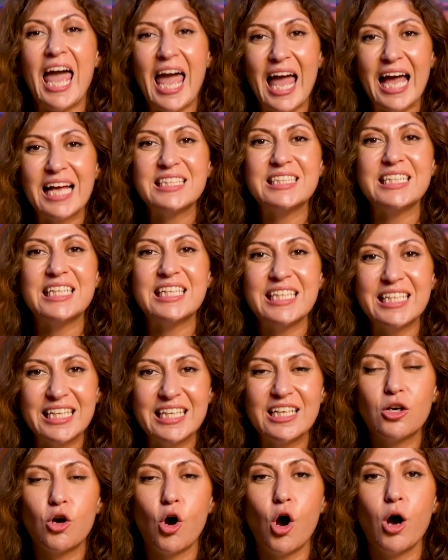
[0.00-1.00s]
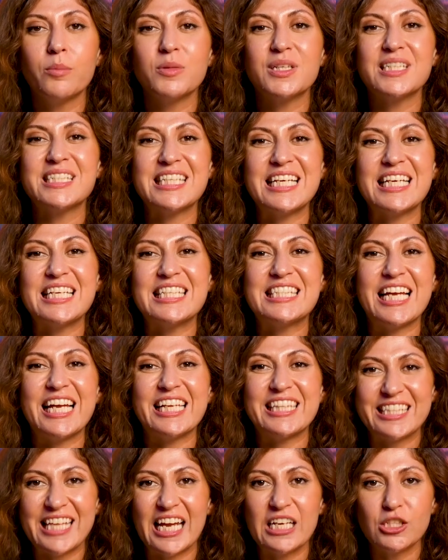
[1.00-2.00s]
and in e-commerce is
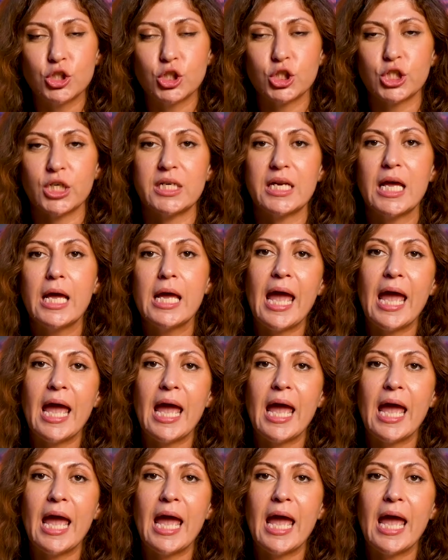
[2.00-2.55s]
attention.